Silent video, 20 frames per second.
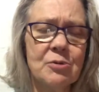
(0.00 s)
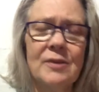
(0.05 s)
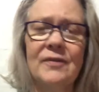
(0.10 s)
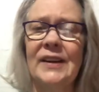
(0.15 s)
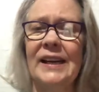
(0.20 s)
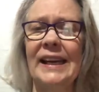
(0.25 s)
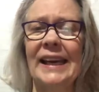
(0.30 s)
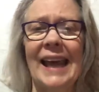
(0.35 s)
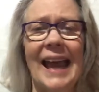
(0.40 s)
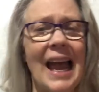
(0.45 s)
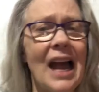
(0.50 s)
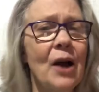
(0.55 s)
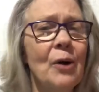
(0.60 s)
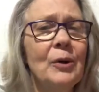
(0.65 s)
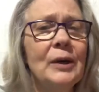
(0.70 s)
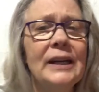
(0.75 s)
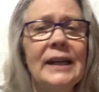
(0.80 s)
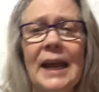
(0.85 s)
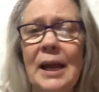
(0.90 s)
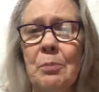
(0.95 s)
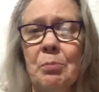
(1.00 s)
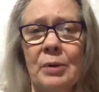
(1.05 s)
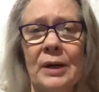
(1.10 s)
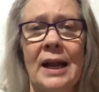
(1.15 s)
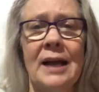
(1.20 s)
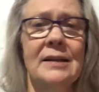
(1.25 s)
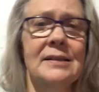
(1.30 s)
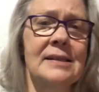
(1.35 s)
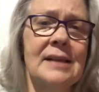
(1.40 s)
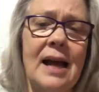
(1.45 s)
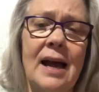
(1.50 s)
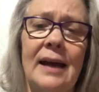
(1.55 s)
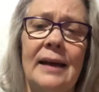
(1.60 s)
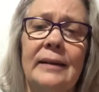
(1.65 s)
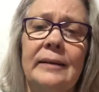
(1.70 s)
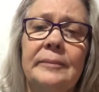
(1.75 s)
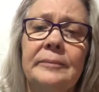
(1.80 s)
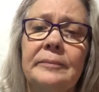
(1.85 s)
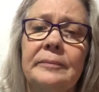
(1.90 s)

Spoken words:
of a cow in an apron outside.